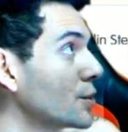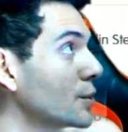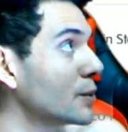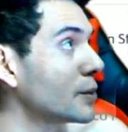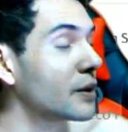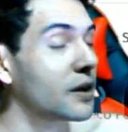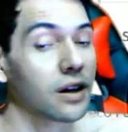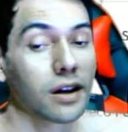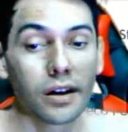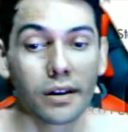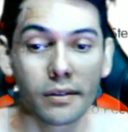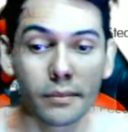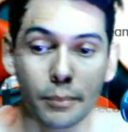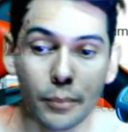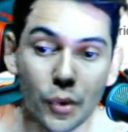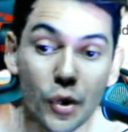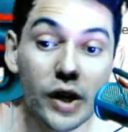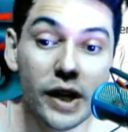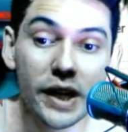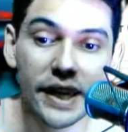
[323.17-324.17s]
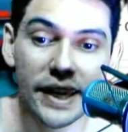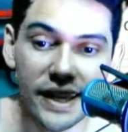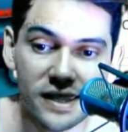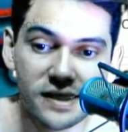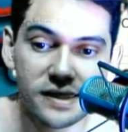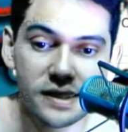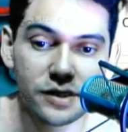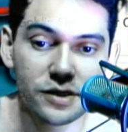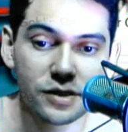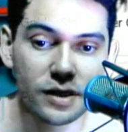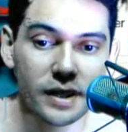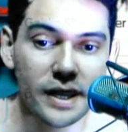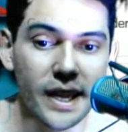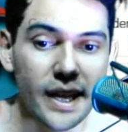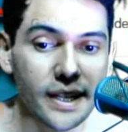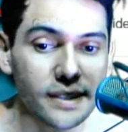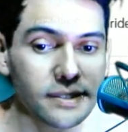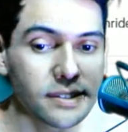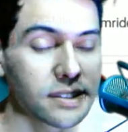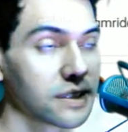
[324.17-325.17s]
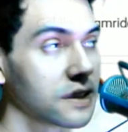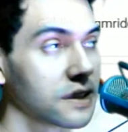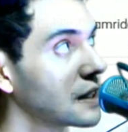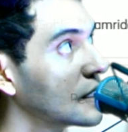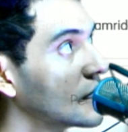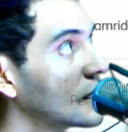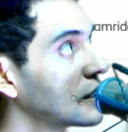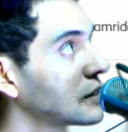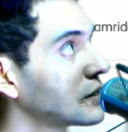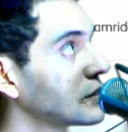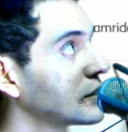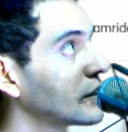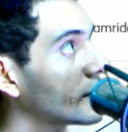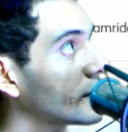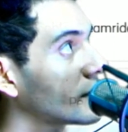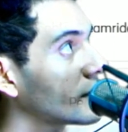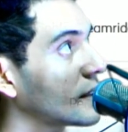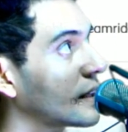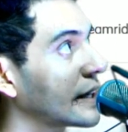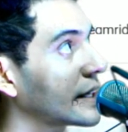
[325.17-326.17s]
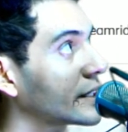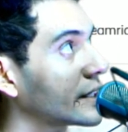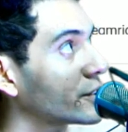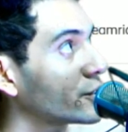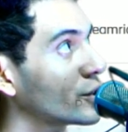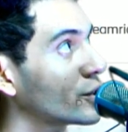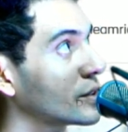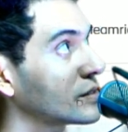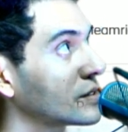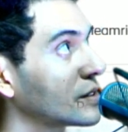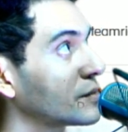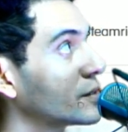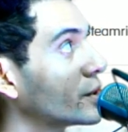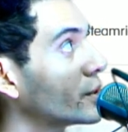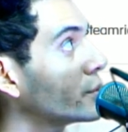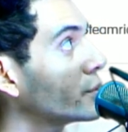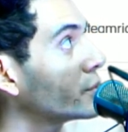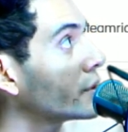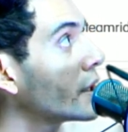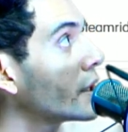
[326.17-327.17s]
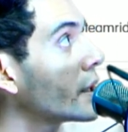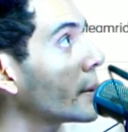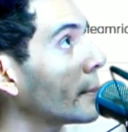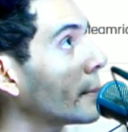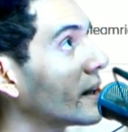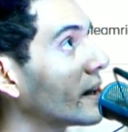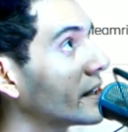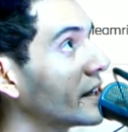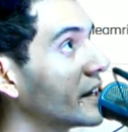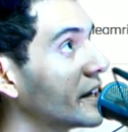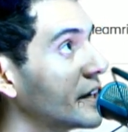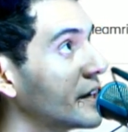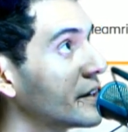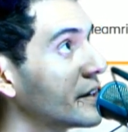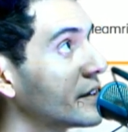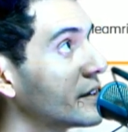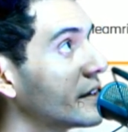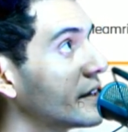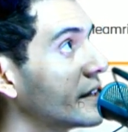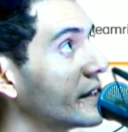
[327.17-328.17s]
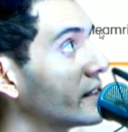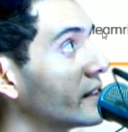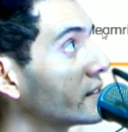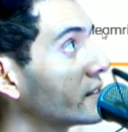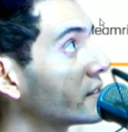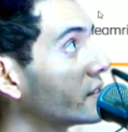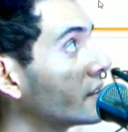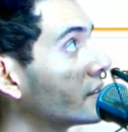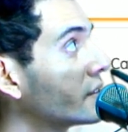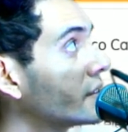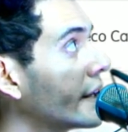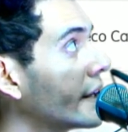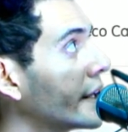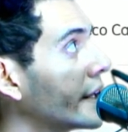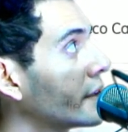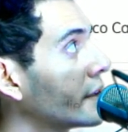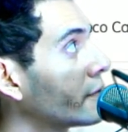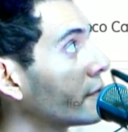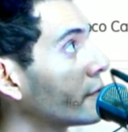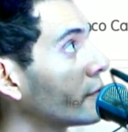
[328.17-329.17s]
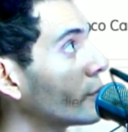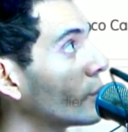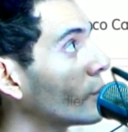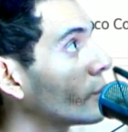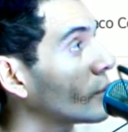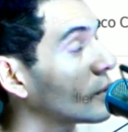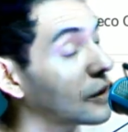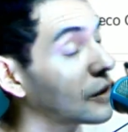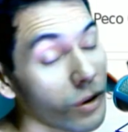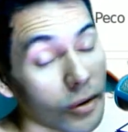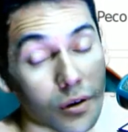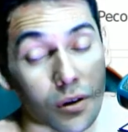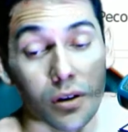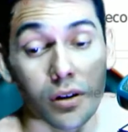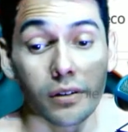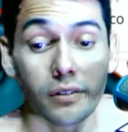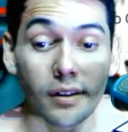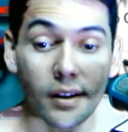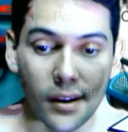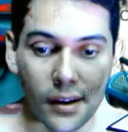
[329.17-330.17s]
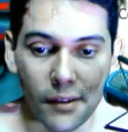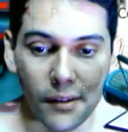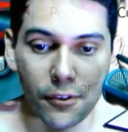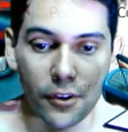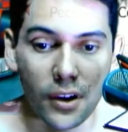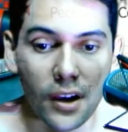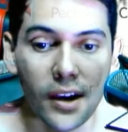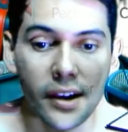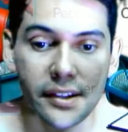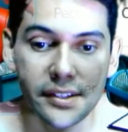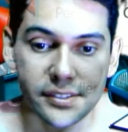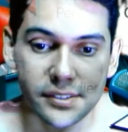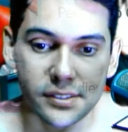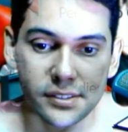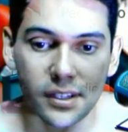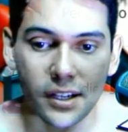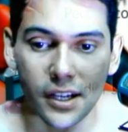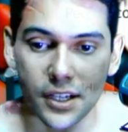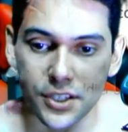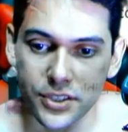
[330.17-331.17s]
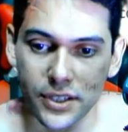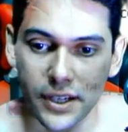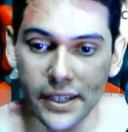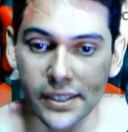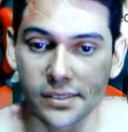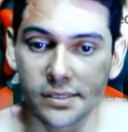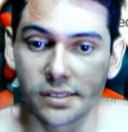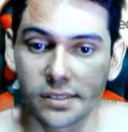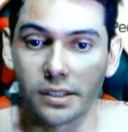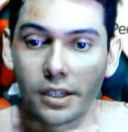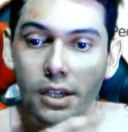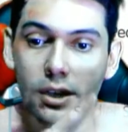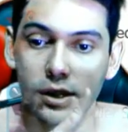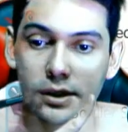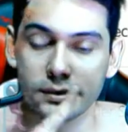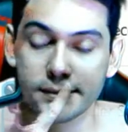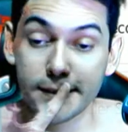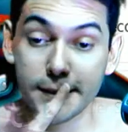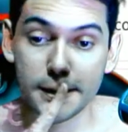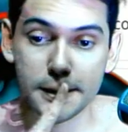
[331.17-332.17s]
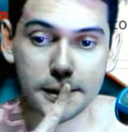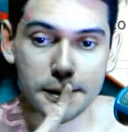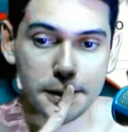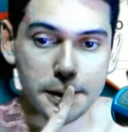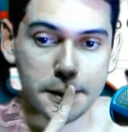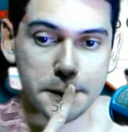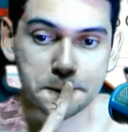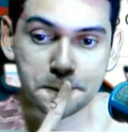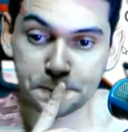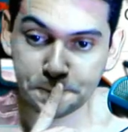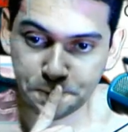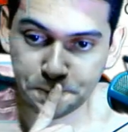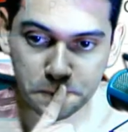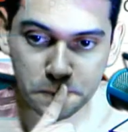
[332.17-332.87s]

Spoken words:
too are pretty easy to get. There are like tons of those. But here is the thing for us Agenites. Take a look.